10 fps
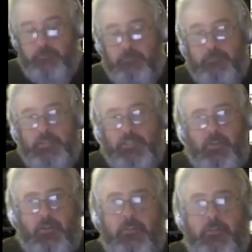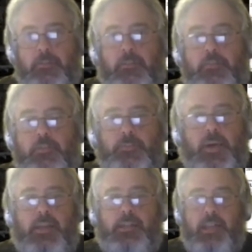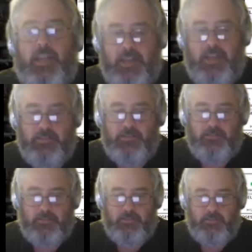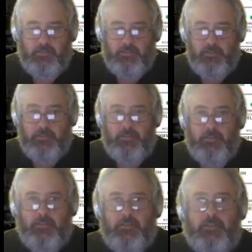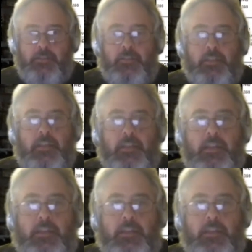So the first page has the